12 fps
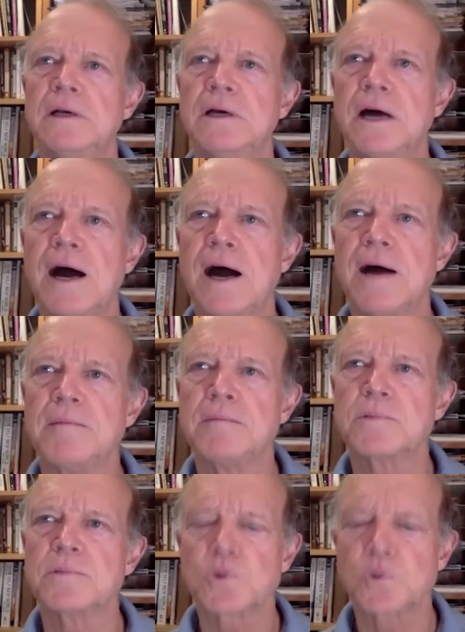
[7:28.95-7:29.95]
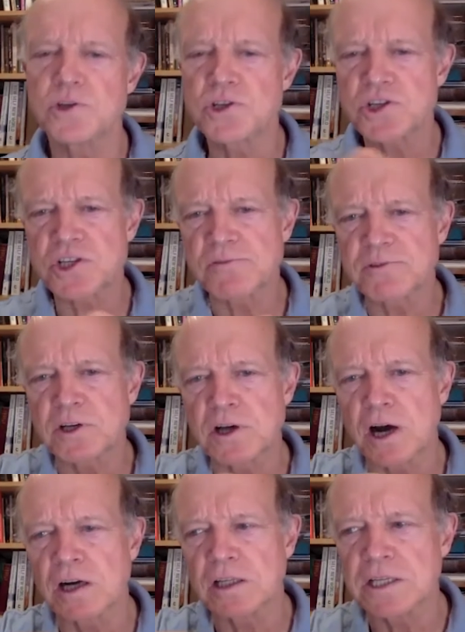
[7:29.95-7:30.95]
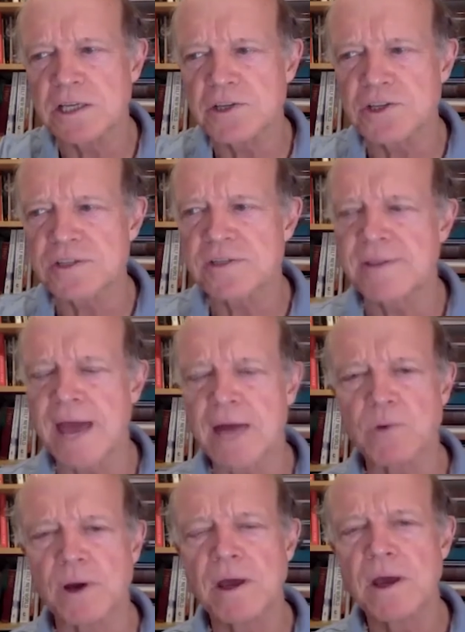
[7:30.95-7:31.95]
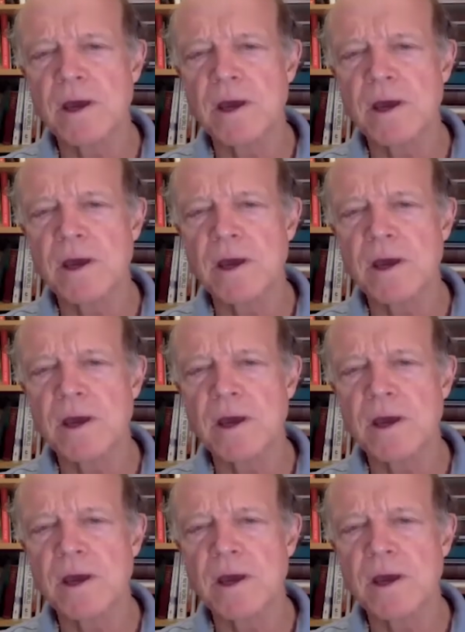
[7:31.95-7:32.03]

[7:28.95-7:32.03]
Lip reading: So we shifted our allegiance in that way.